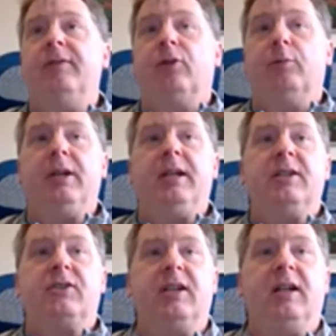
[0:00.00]
for me
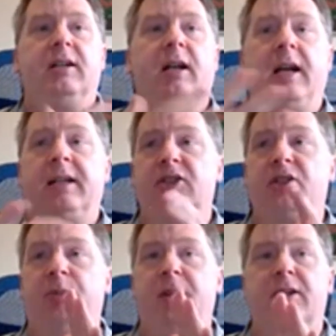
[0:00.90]
is that I can
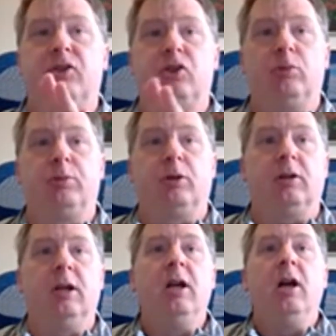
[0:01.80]
spend
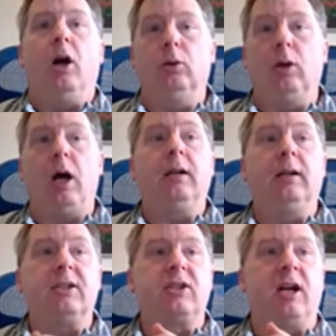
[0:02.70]
a lot
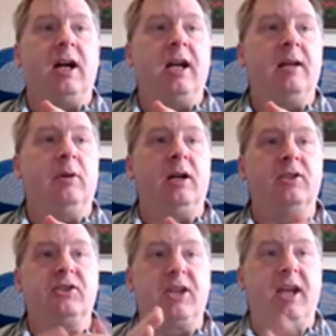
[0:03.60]
less time on
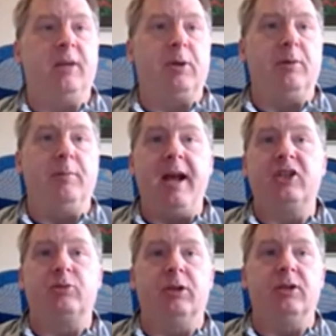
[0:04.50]
setup and
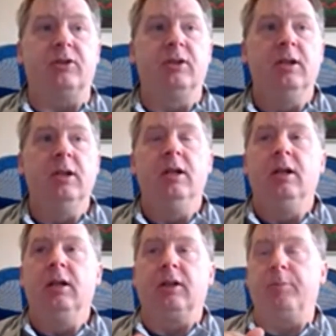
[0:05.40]
management
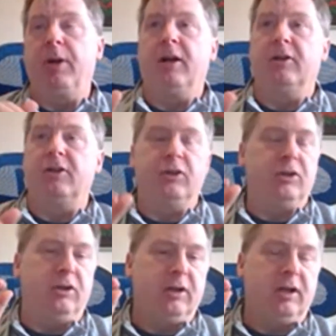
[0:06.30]
compared
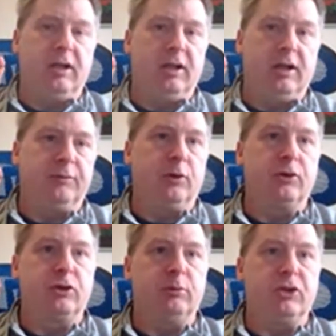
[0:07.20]
to, a
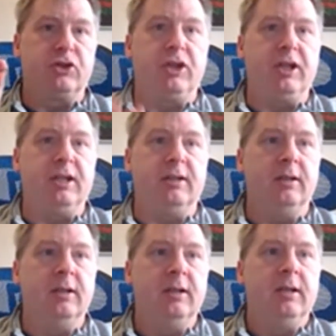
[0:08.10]
virtual
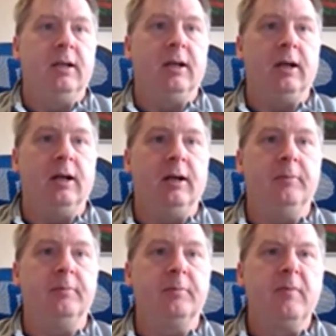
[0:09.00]
machine.
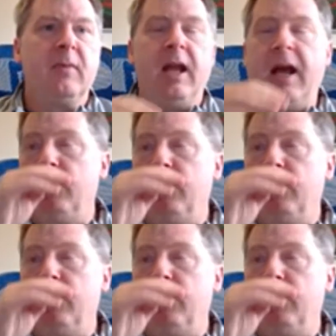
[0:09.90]
And